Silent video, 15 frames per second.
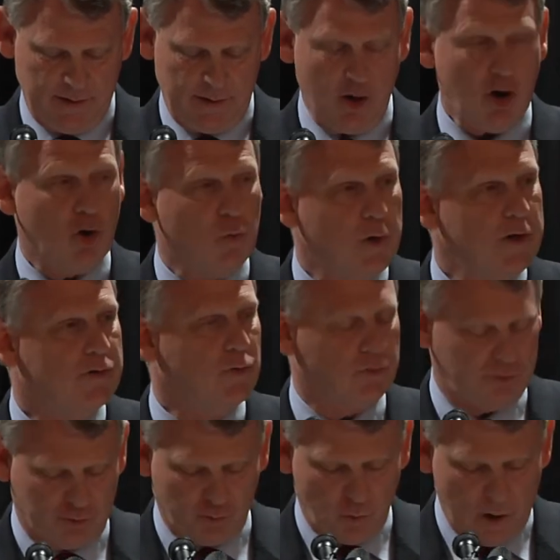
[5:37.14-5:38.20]
There are
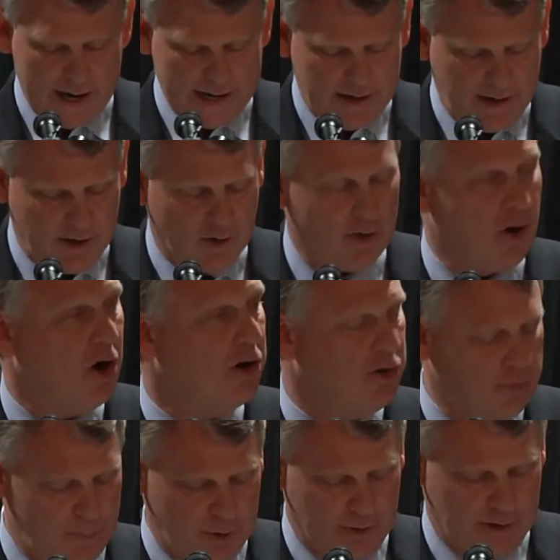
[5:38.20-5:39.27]
resources right here in our
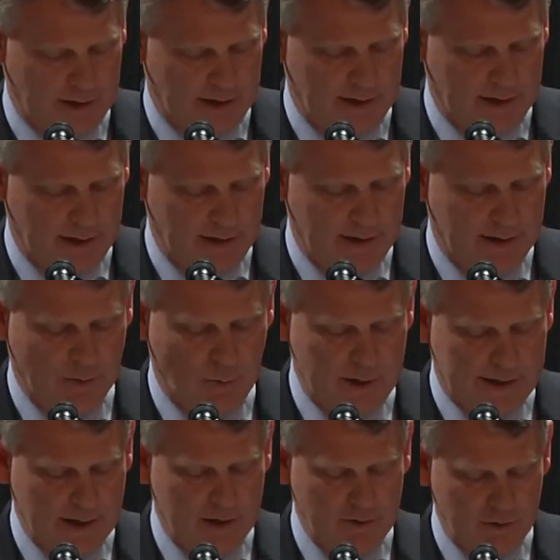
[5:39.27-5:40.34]
community that
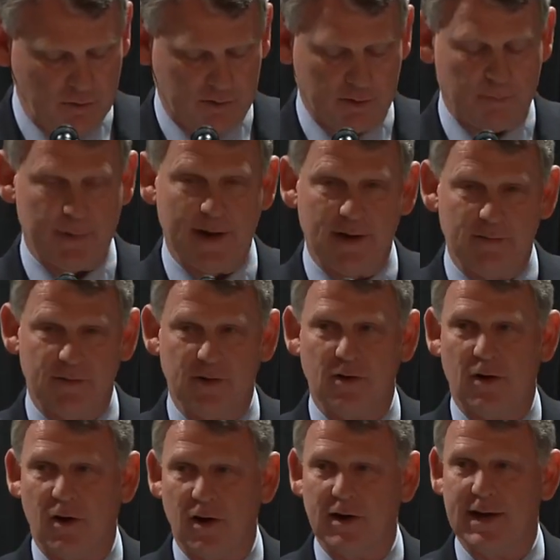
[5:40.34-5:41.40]
we can use to benefit
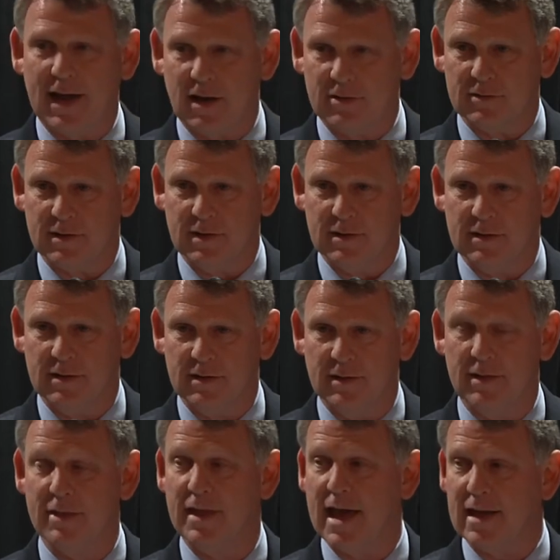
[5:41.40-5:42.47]
our county.
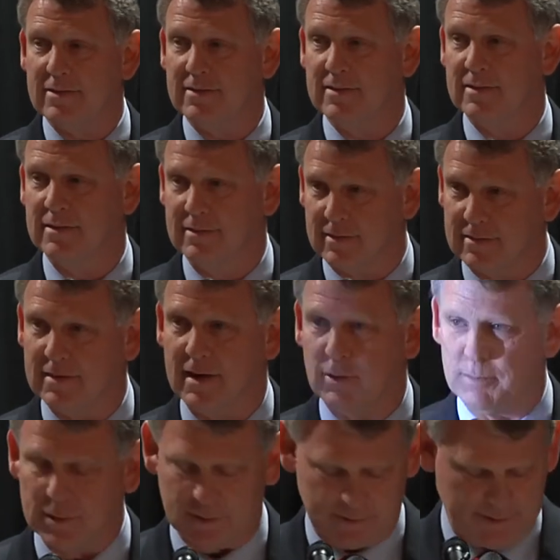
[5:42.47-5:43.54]
That's
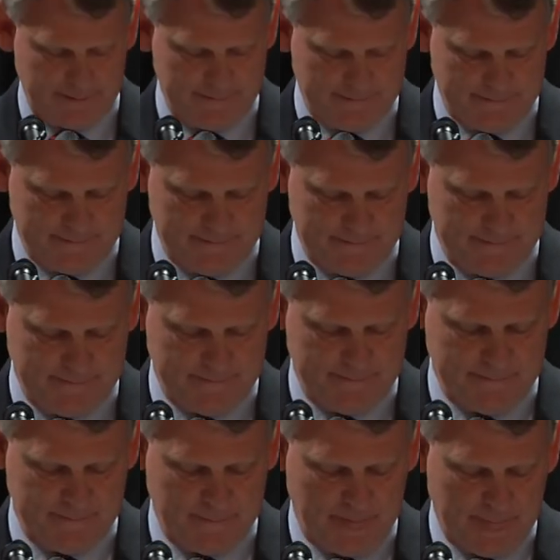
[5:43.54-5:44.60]
sustainability.
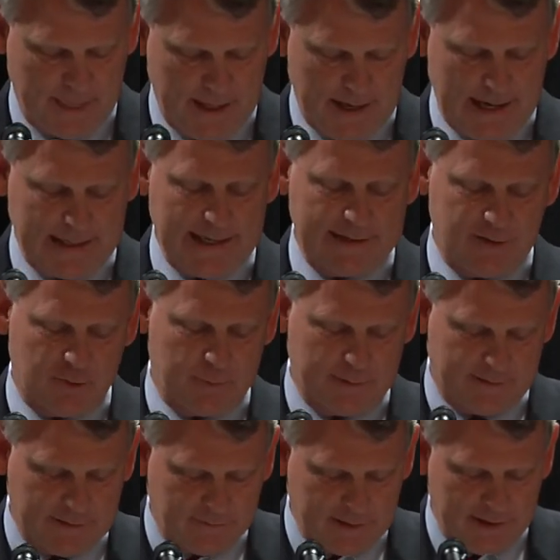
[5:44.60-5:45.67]
I'd like to
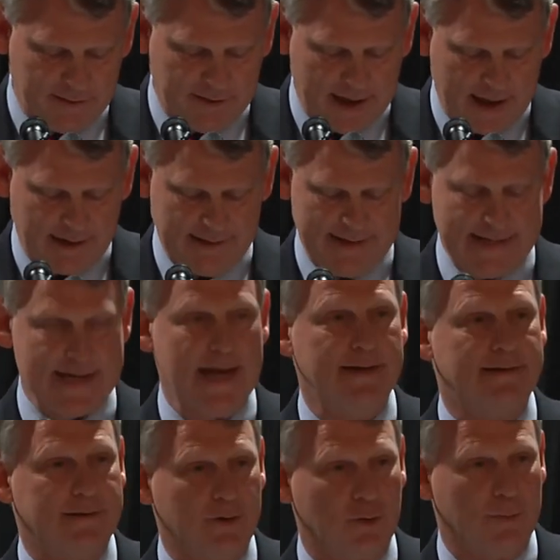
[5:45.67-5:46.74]
specifically thank
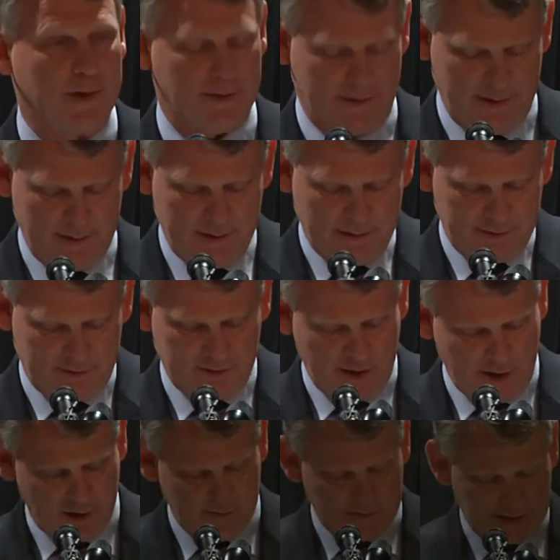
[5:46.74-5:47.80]
Ned Tillman, the
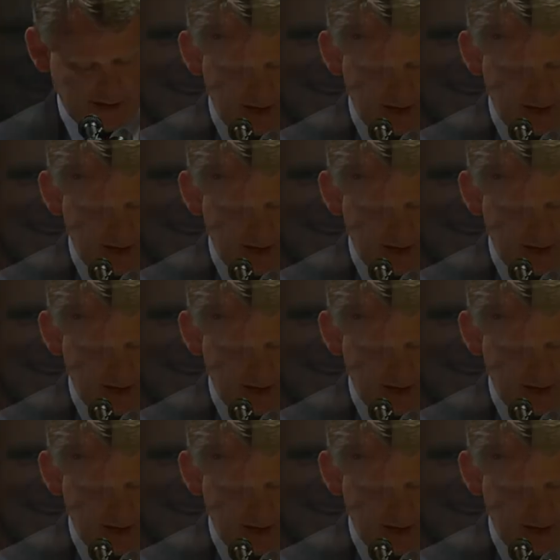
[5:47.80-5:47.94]
chair of the